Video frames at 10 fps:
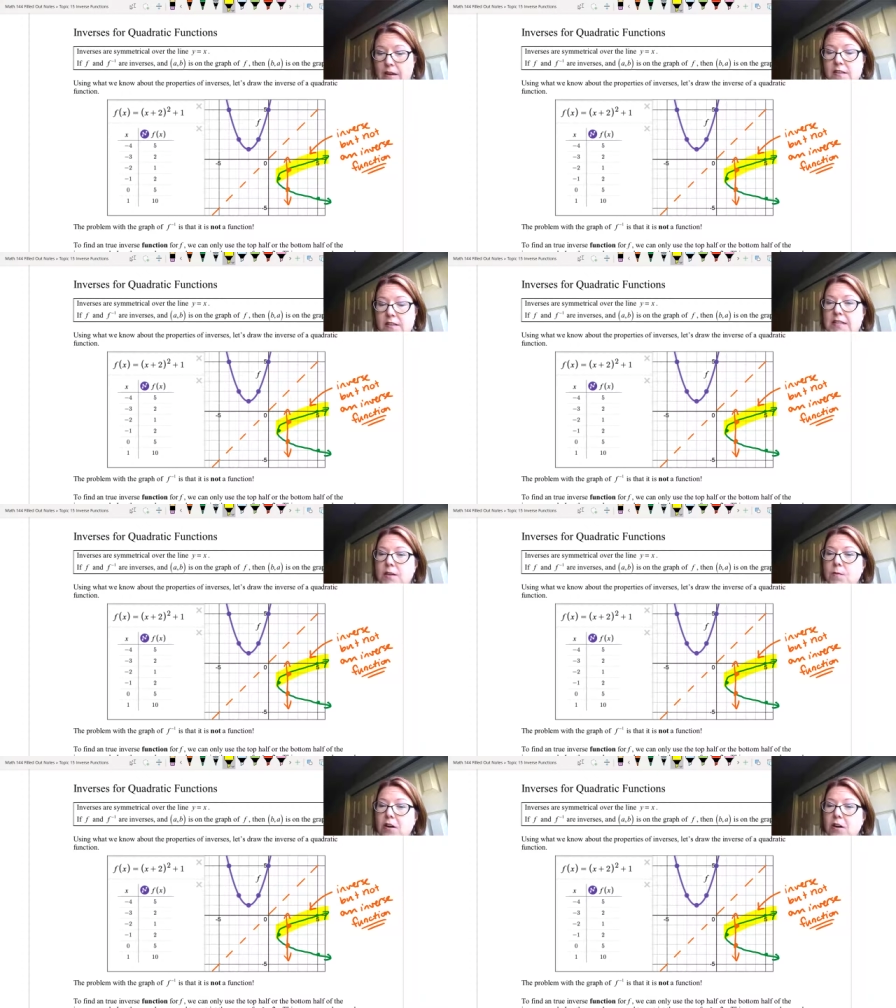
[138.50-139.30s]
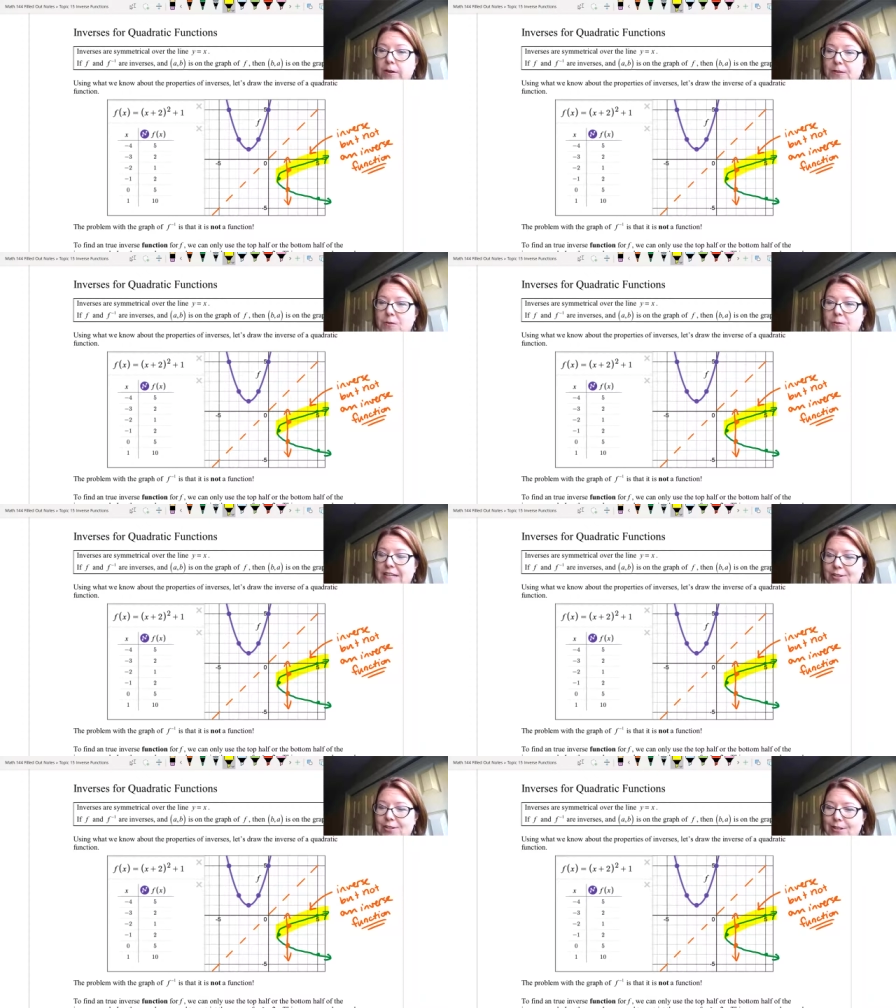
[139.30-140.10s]
This means that we also
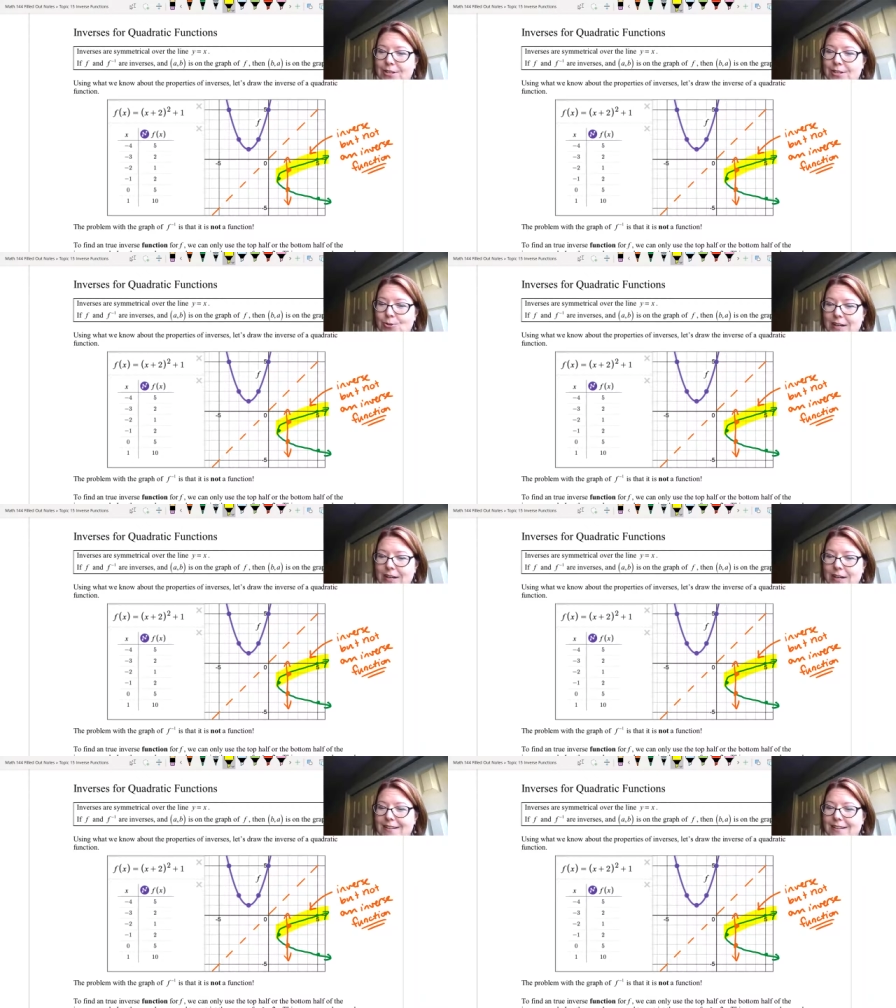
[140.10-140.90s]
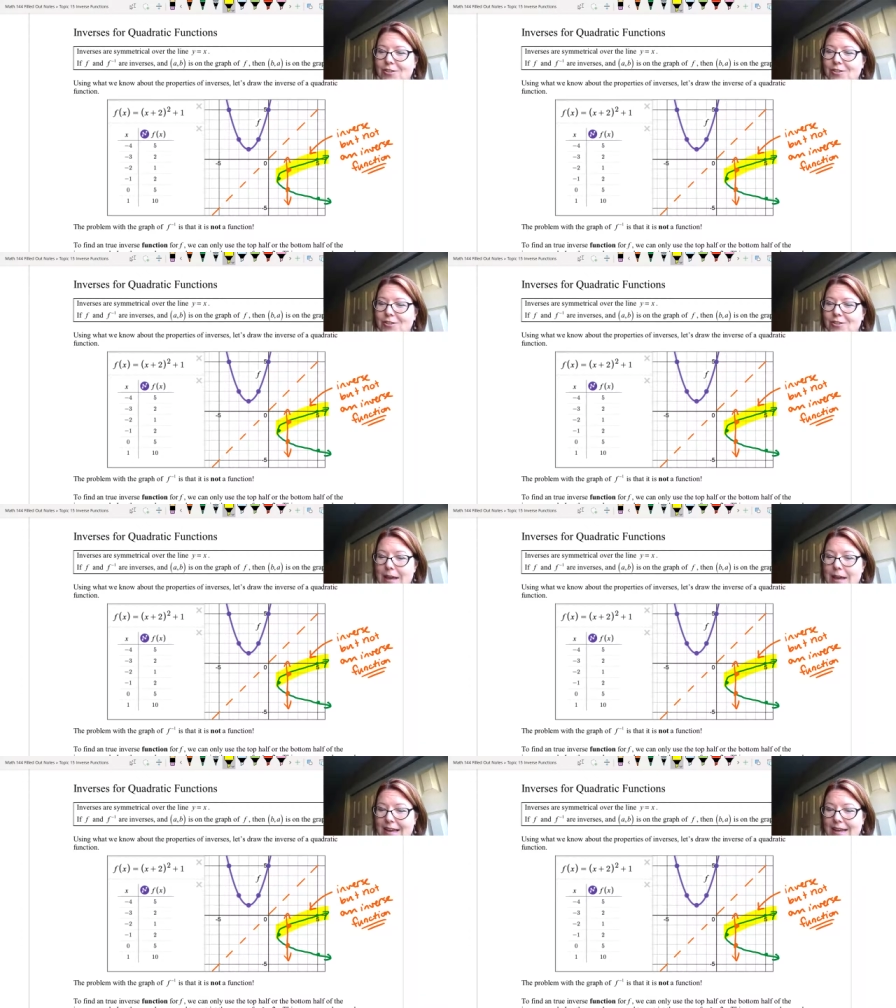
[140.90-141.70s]
need to restrict the
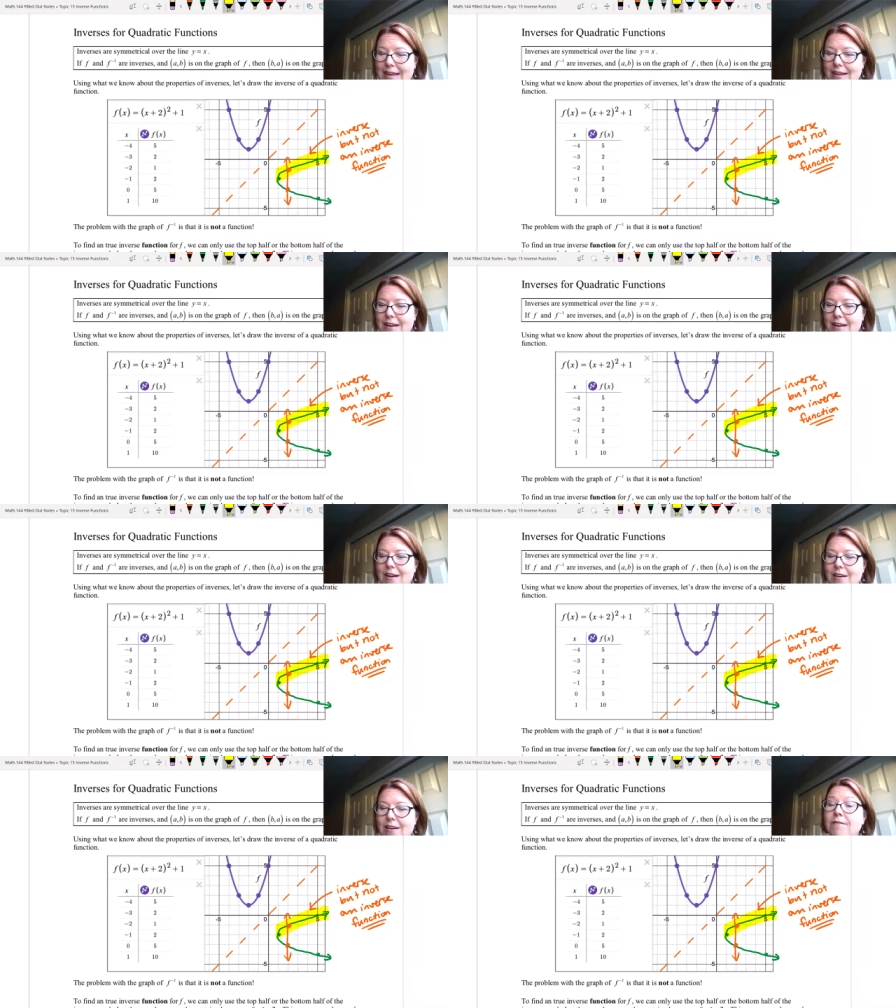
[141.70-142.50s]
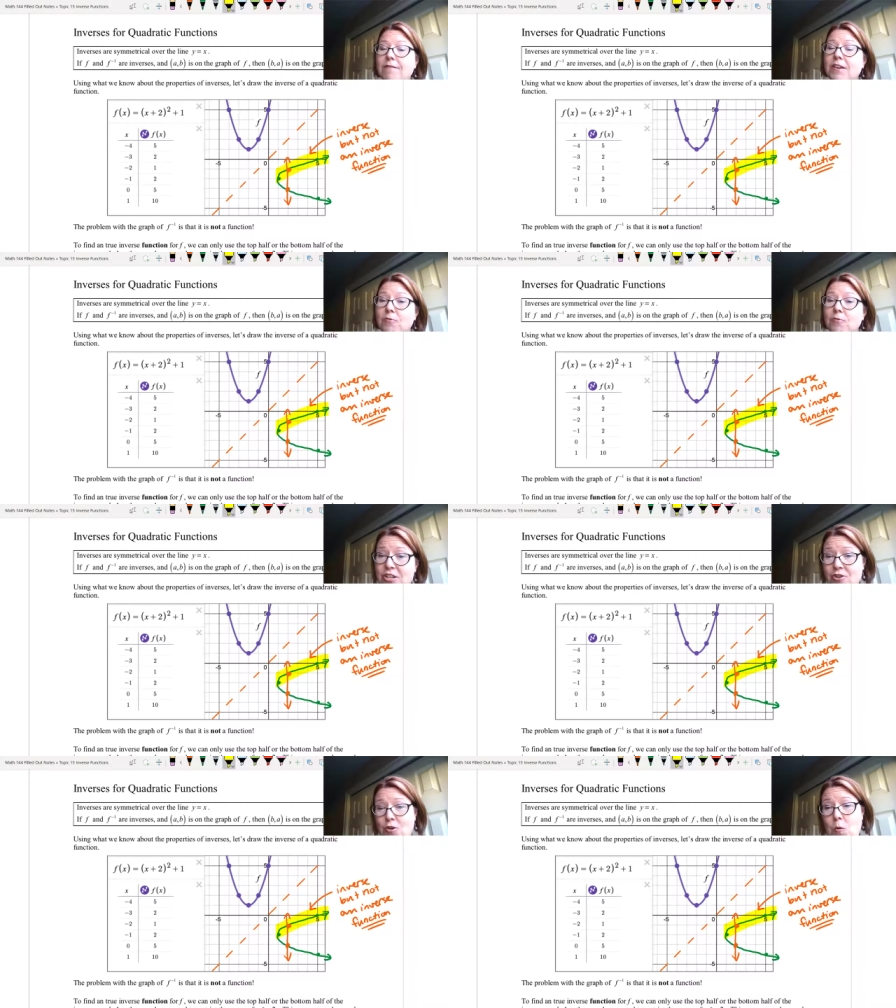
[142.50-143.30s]
domain of the
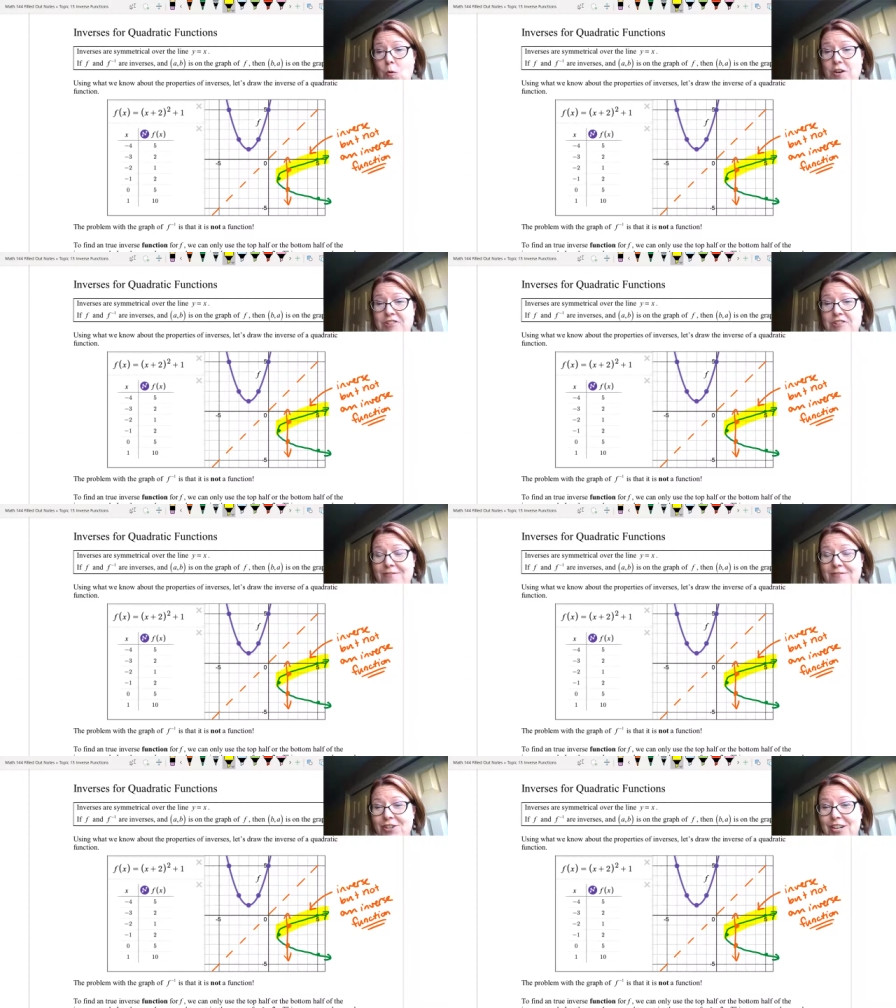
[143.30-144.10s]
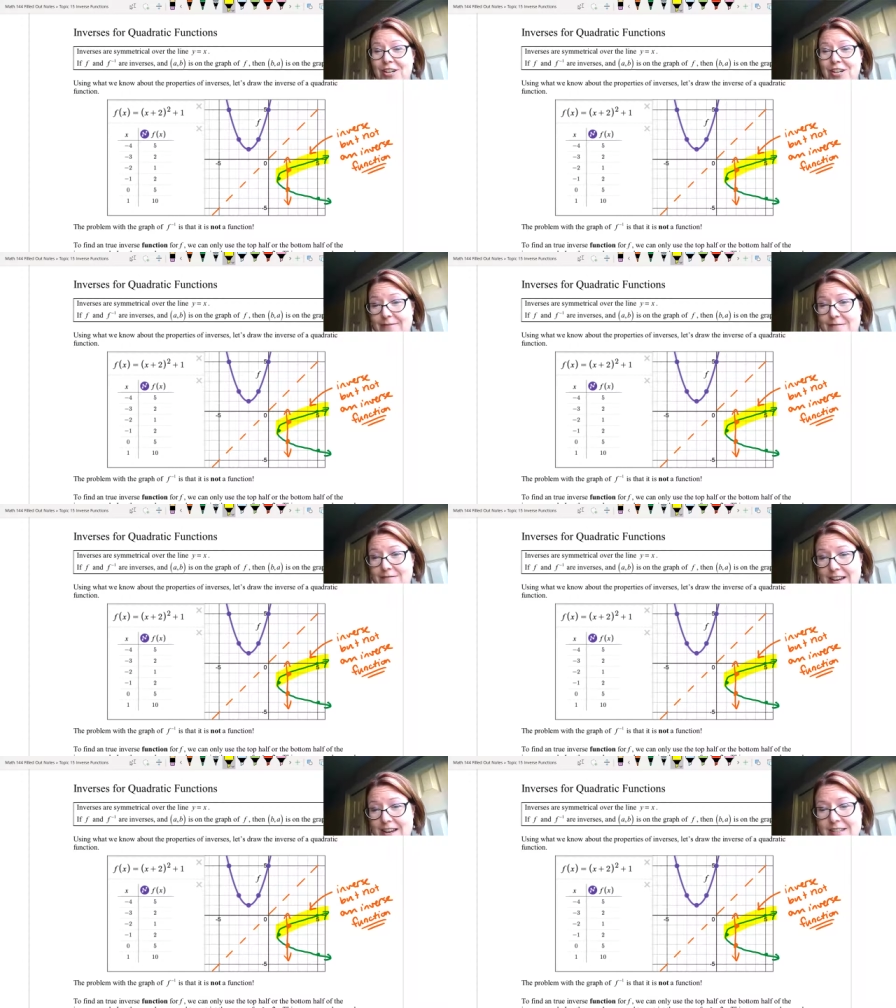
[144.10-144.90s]
original quadratic function f of
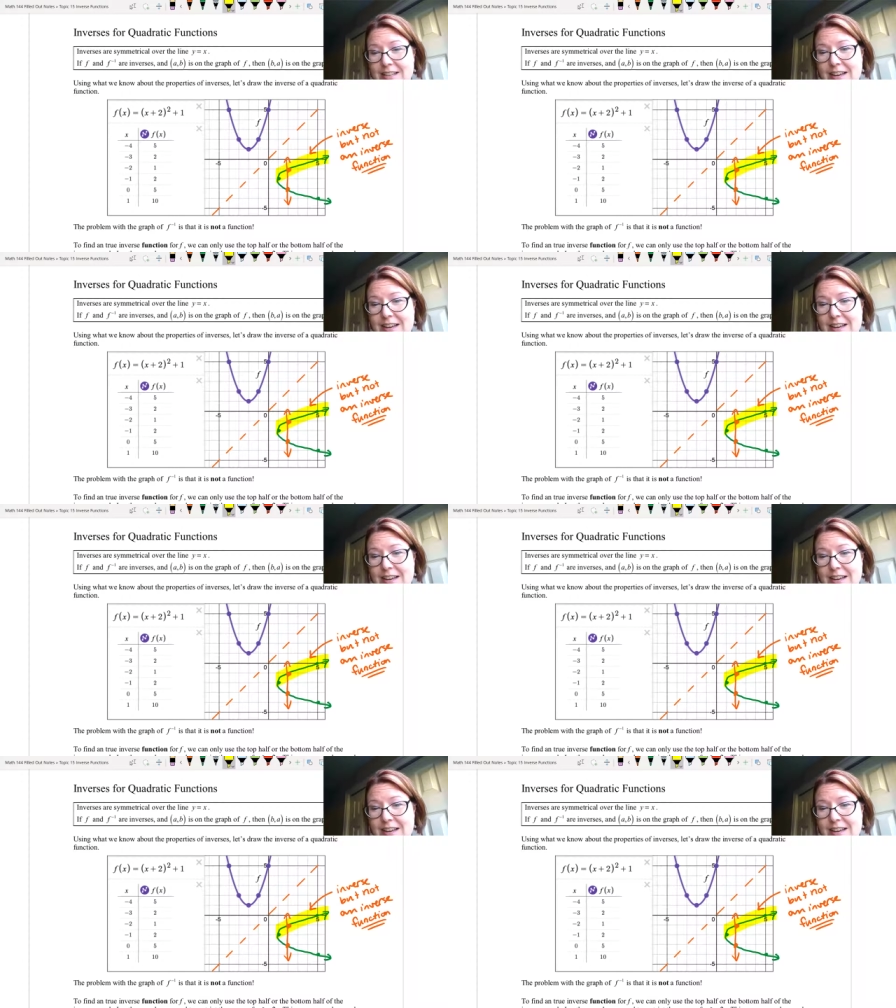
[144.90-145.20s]
x.